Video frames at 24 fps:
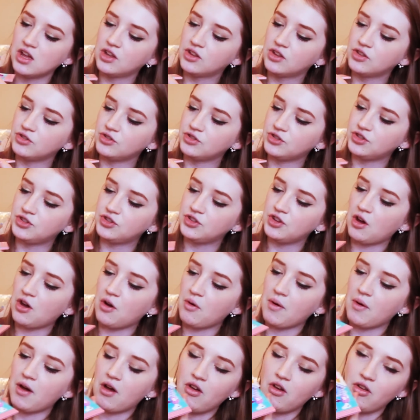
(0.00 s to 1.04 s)
There's
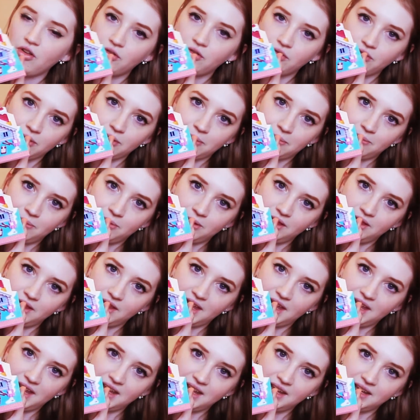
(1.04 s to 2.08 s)
snow all over the
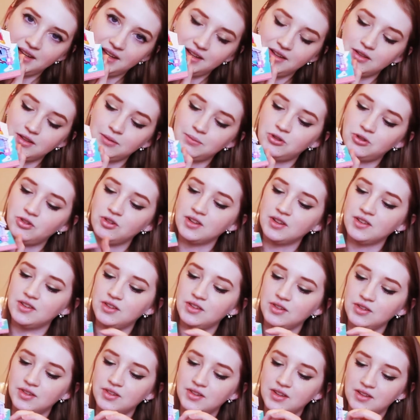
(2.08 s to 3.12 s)
place, but you can
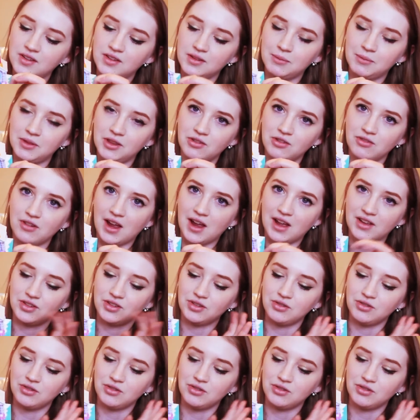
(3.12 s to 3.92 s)
still see some of the grass.